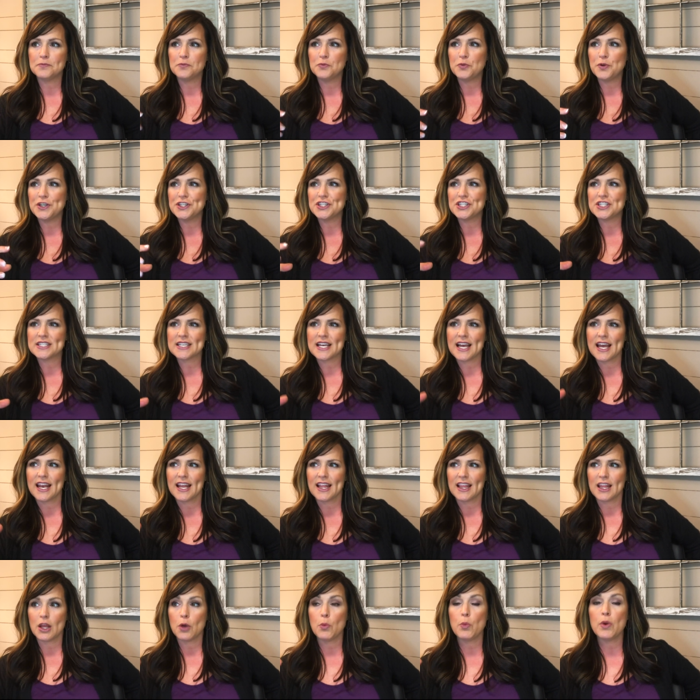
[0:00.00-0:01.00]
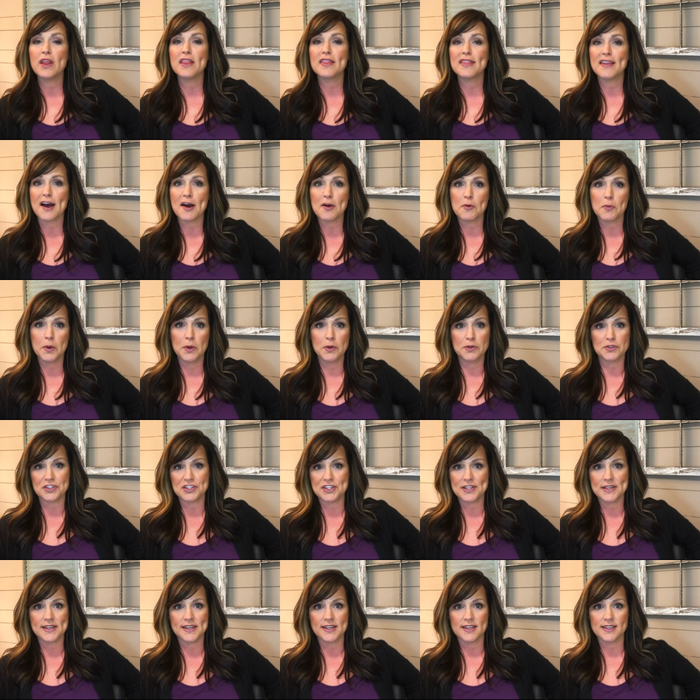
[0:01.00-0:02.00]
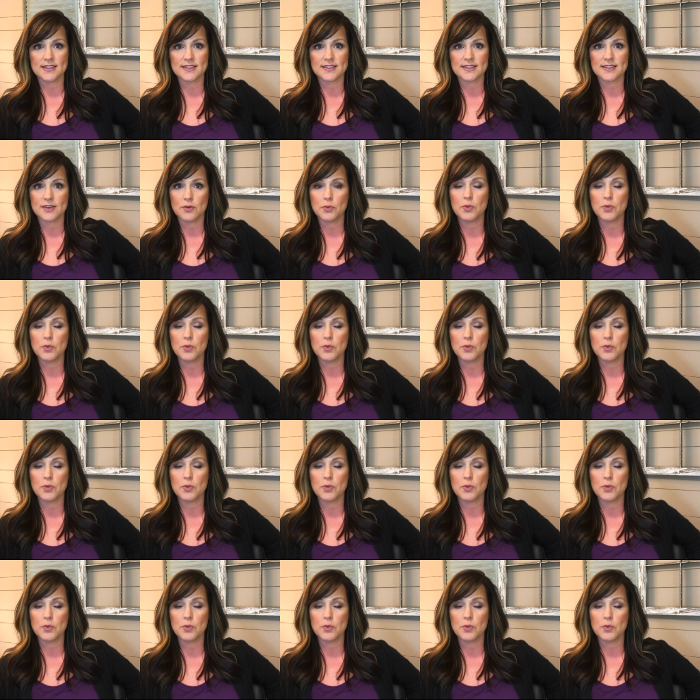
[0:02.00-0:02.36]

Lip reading: we thought we were genius.